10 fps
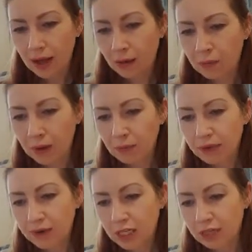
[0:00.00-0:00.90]
And when
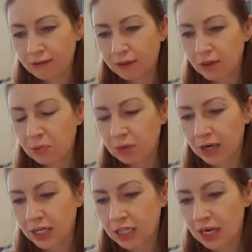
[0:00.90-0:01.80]
we reach the foot of the
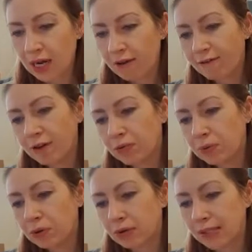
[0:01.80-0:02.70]
bridge, Phil
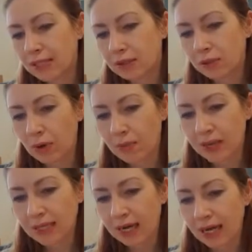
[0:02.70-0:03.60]
pauses,
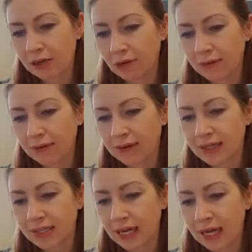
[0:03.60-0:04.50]
sweeping his hand over the
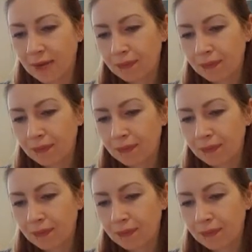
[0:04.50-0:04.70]
vista,